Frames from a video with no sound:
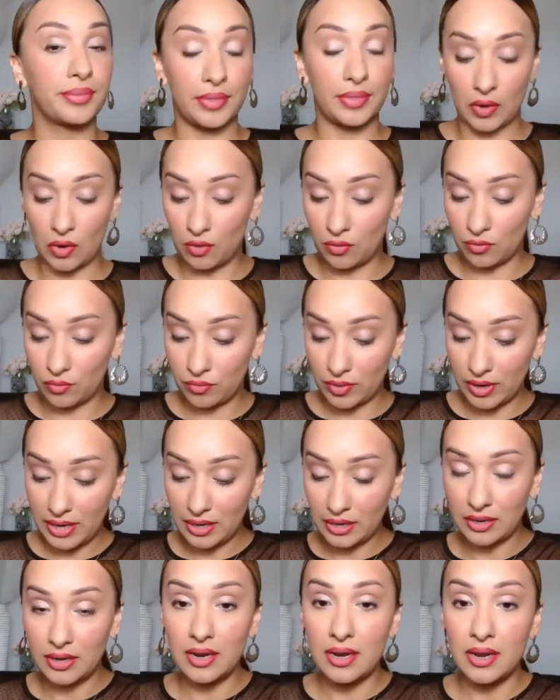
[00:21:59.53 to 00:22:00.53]
All right.
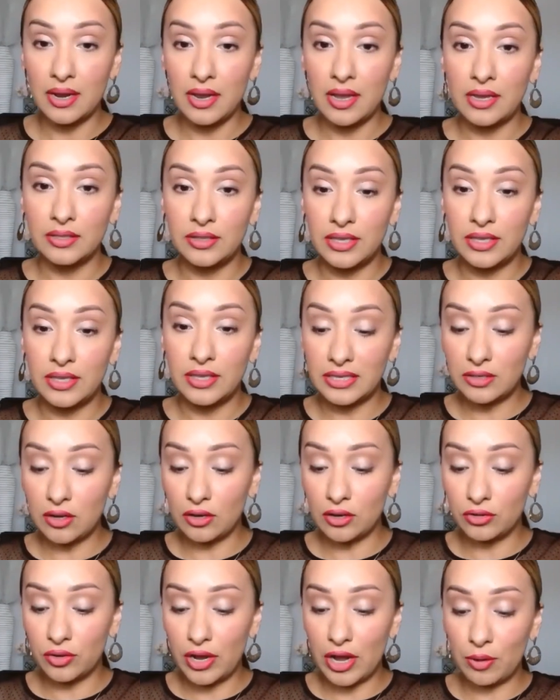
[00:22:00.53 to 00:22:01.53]
This
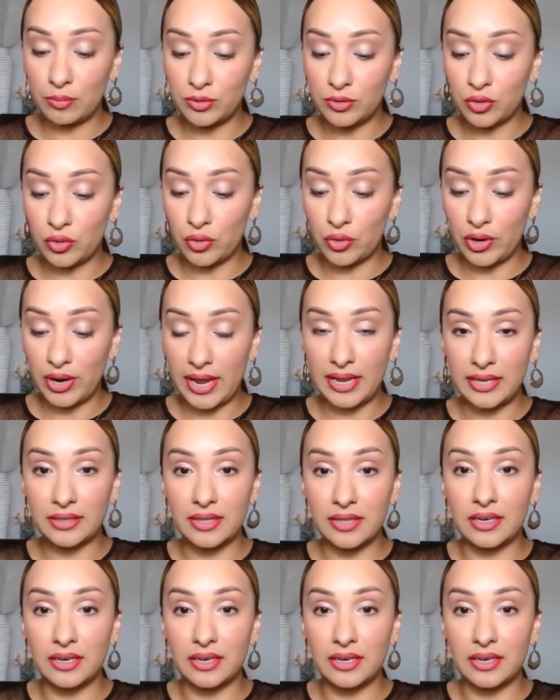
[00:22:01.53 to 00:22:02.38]
also helps create the